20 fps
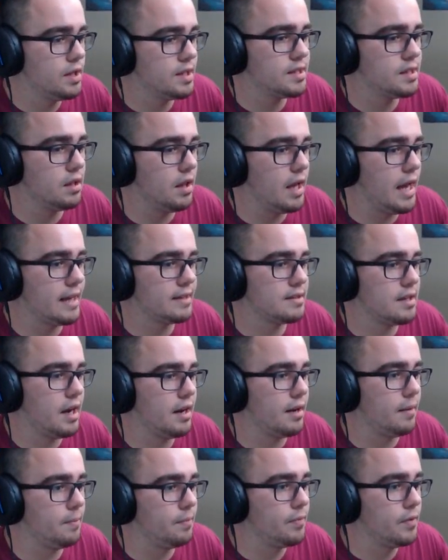This is the last
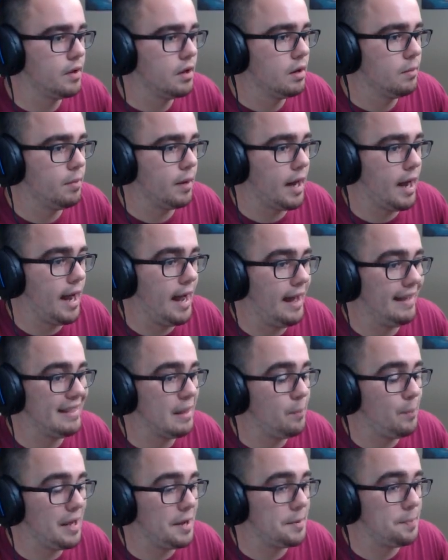item. But I had
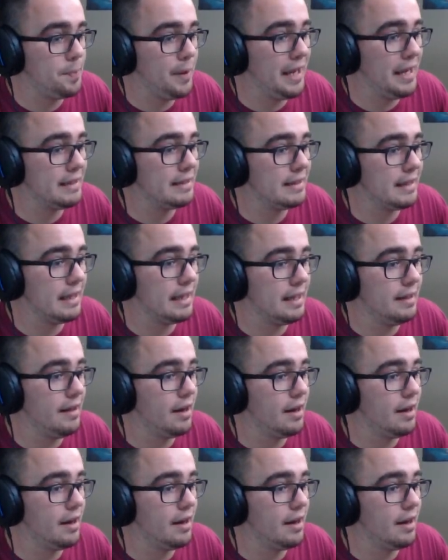the big pink thing